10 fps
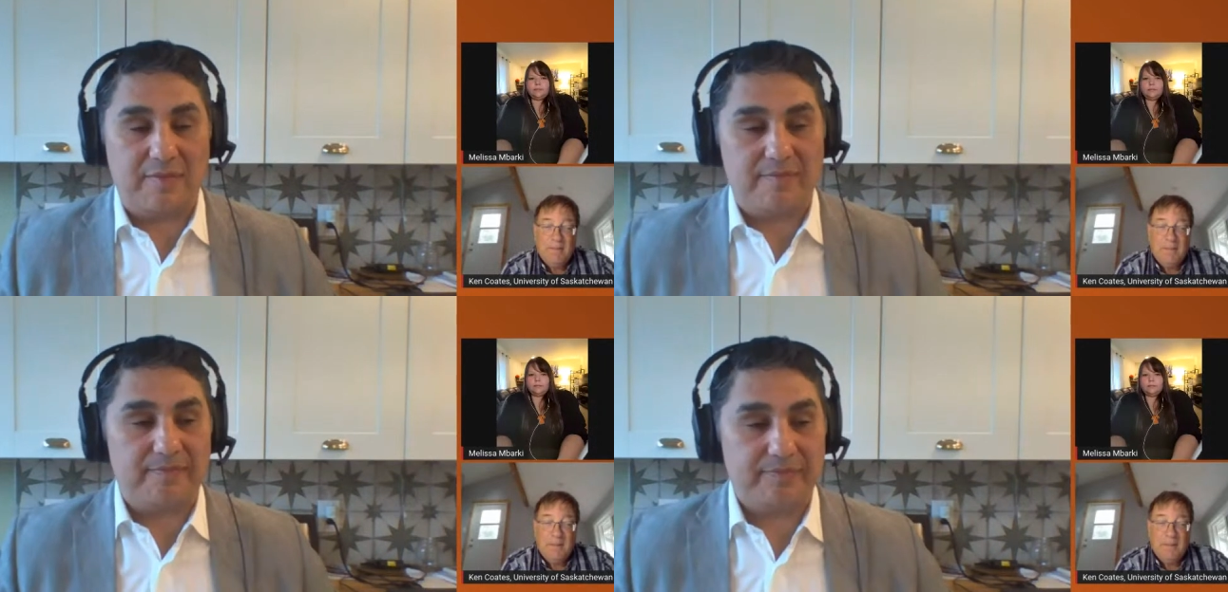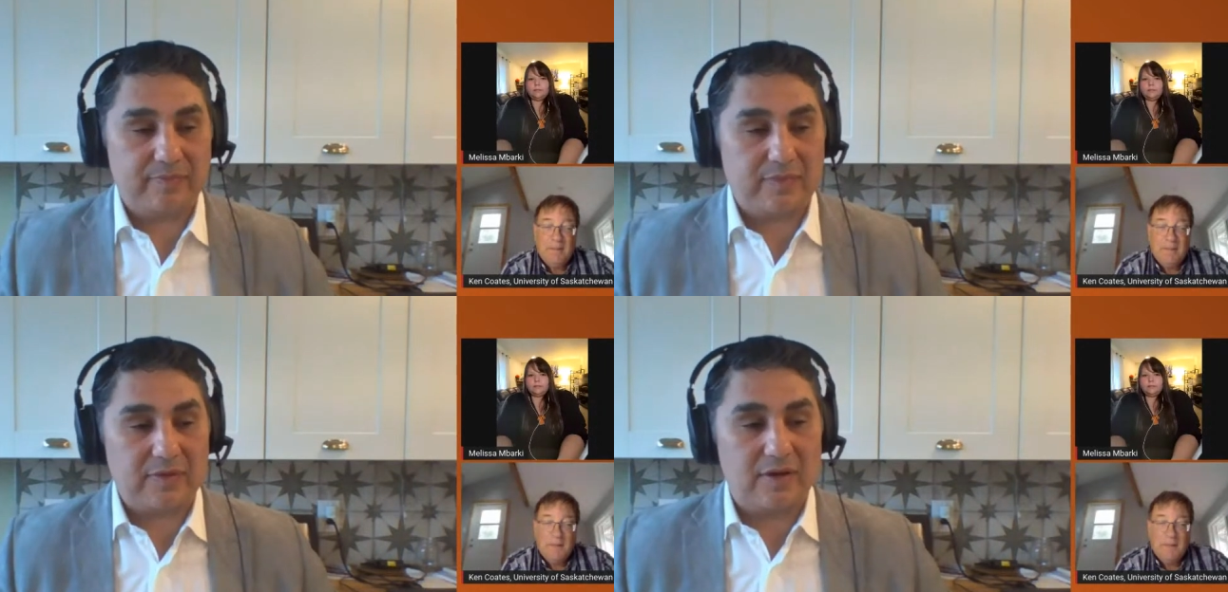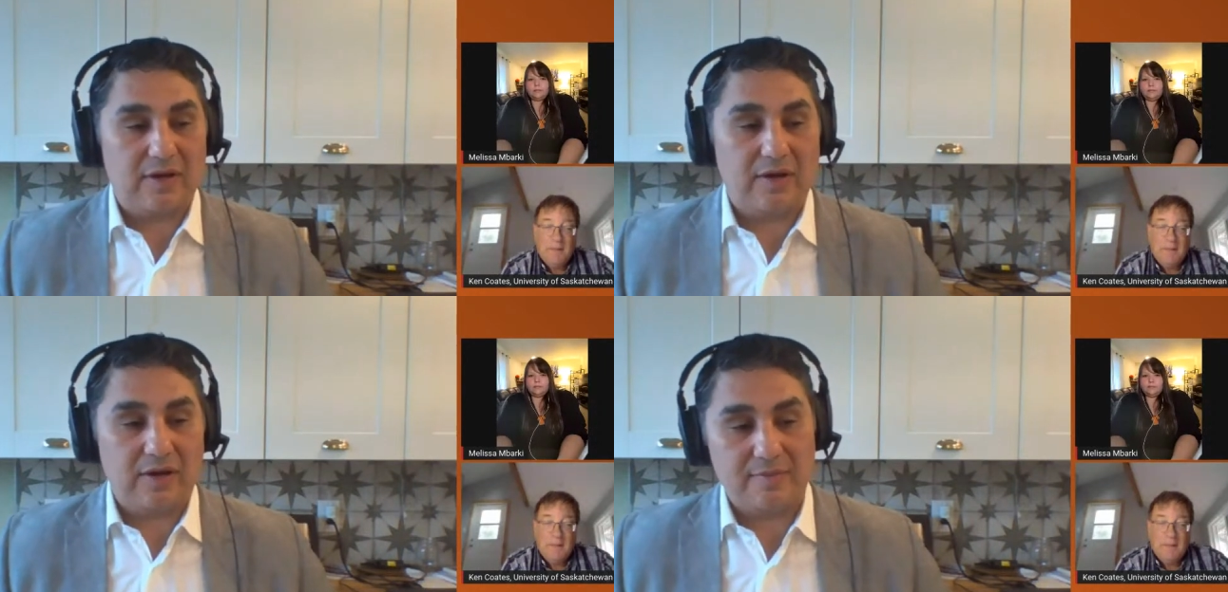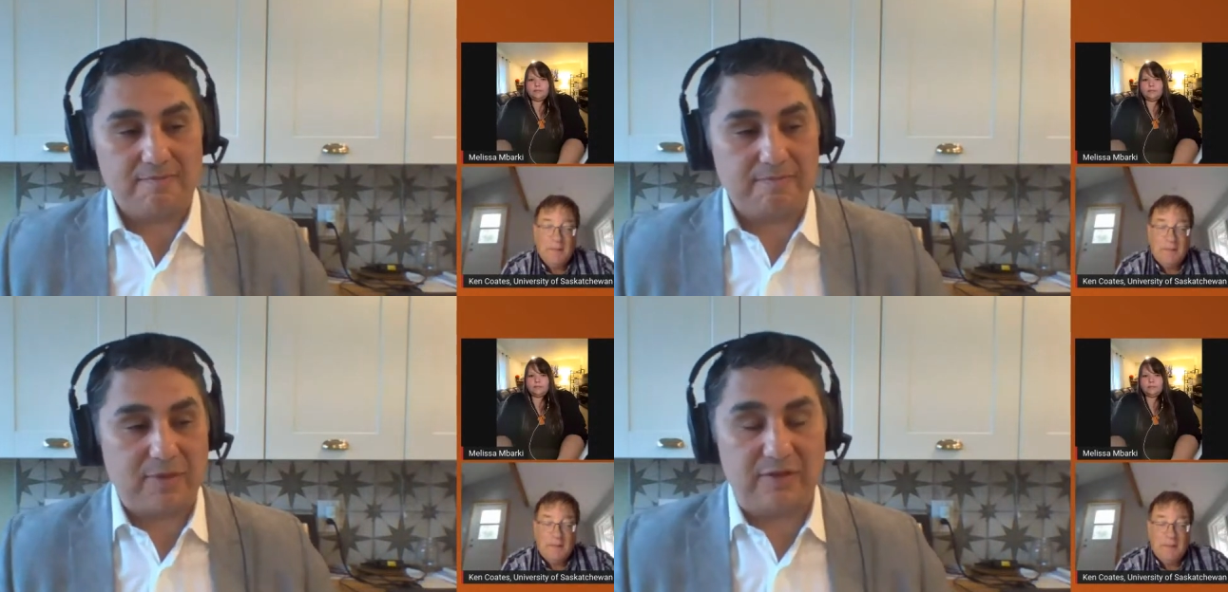Speaker 1: um,
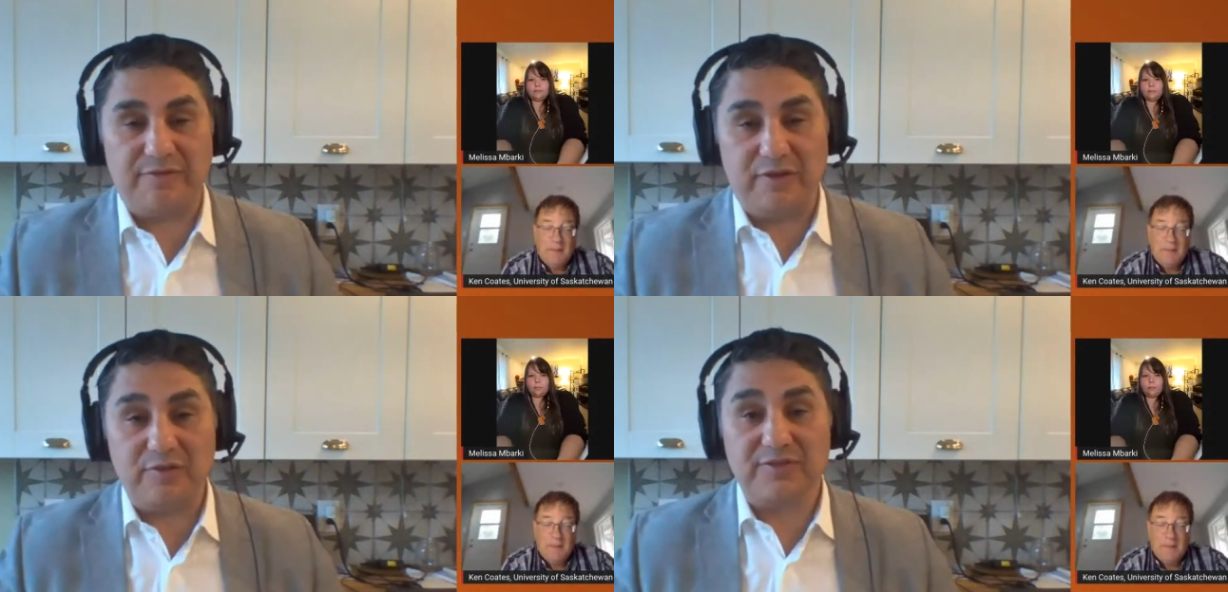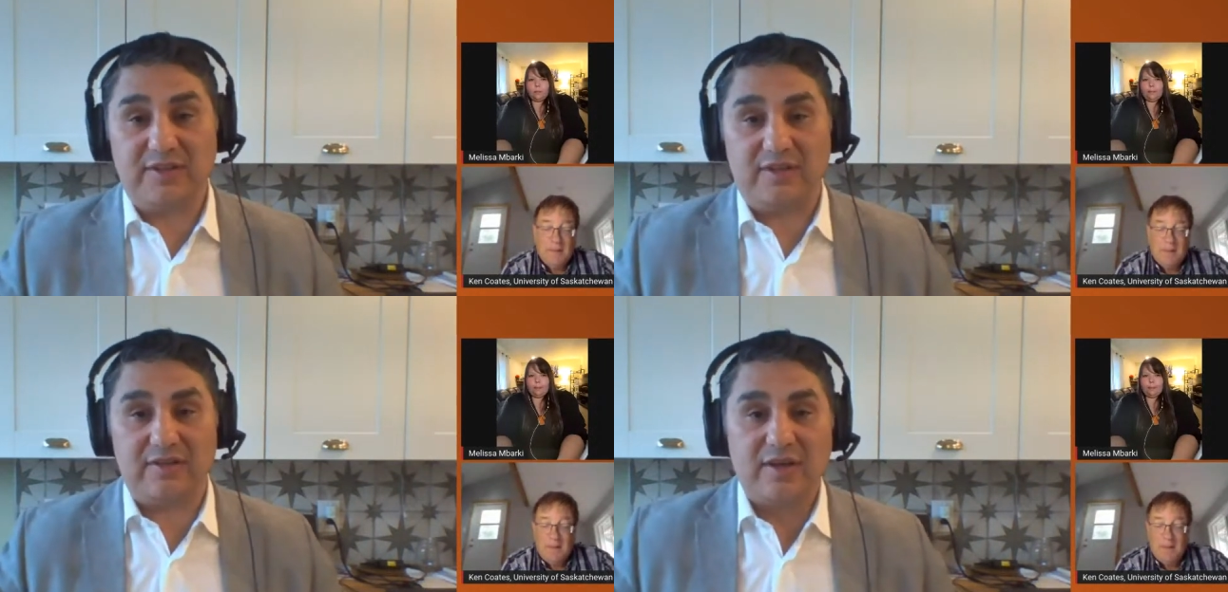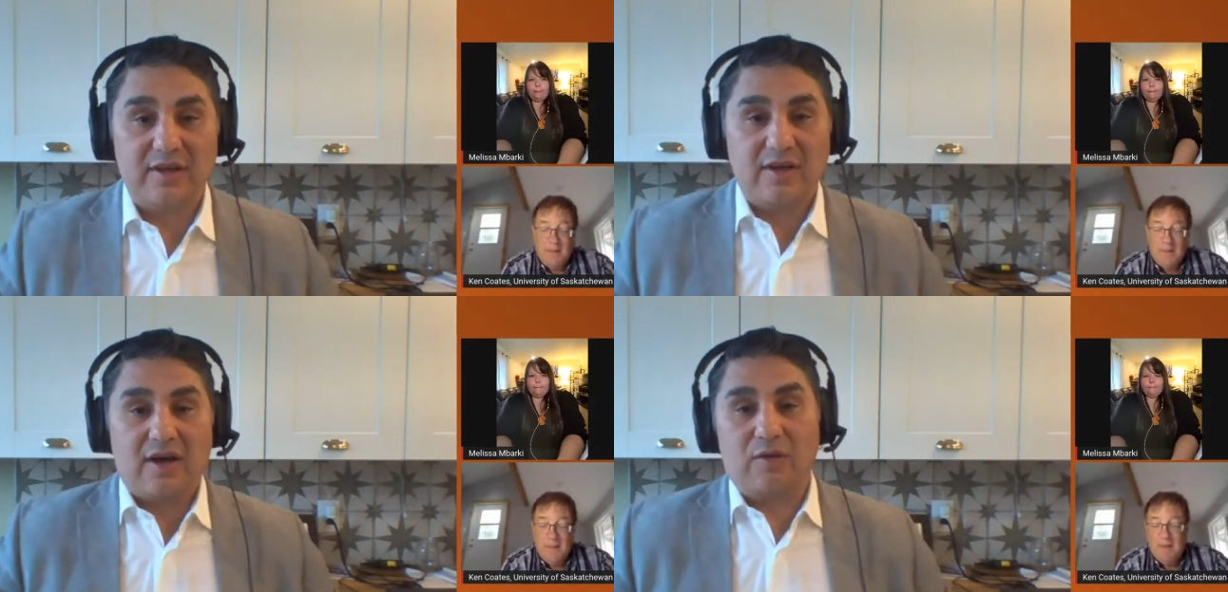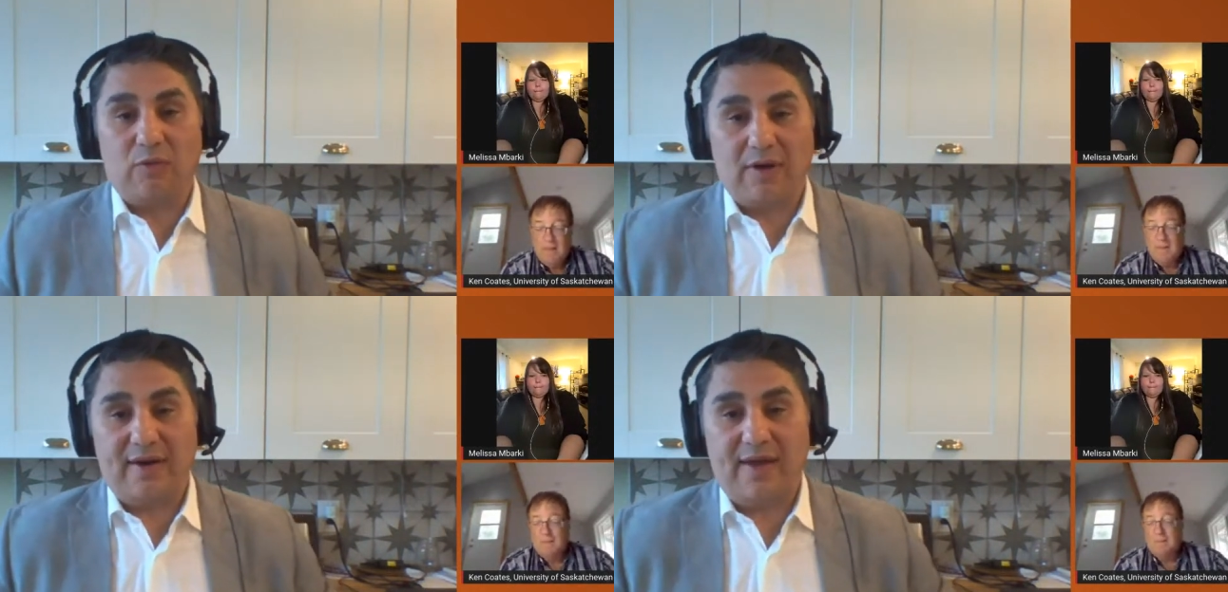um, confusing
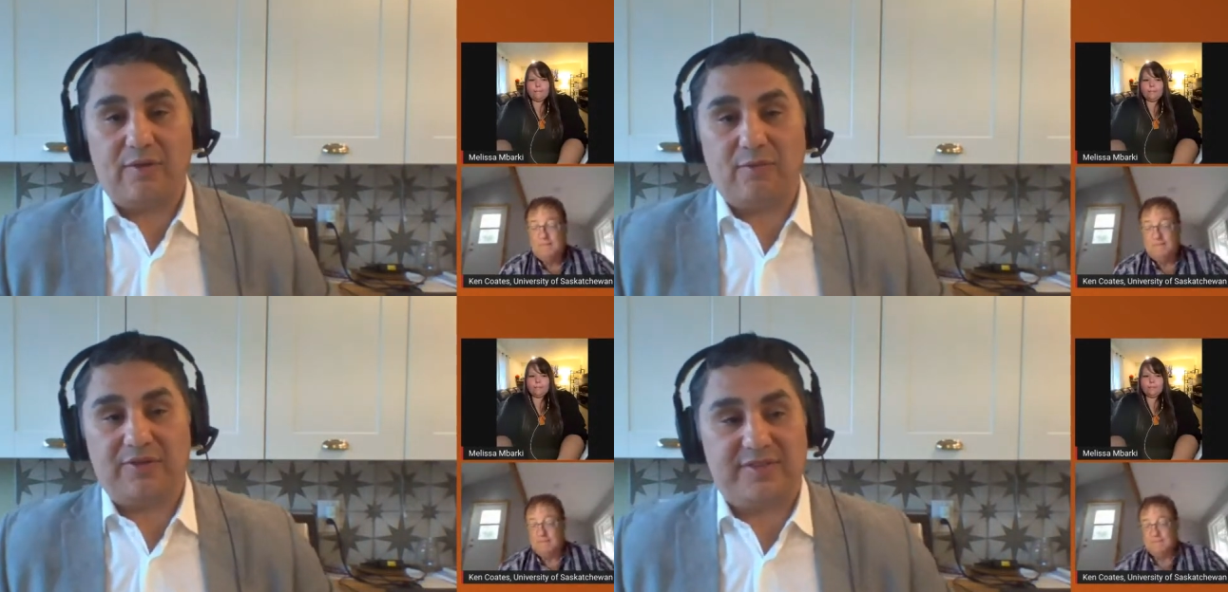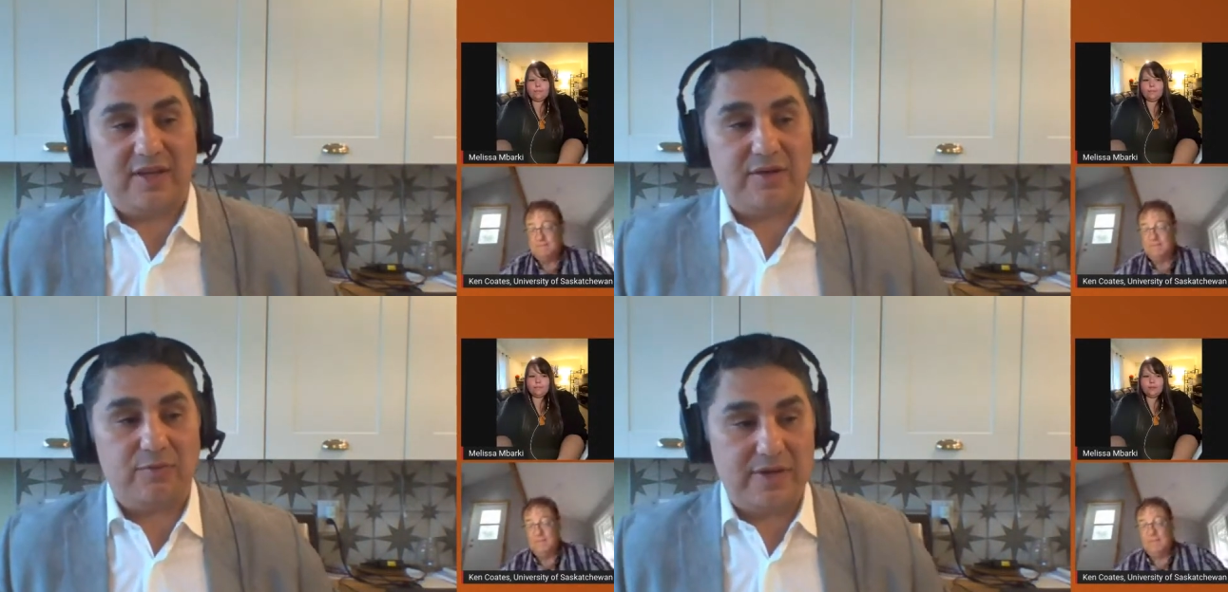on one hand, we're saying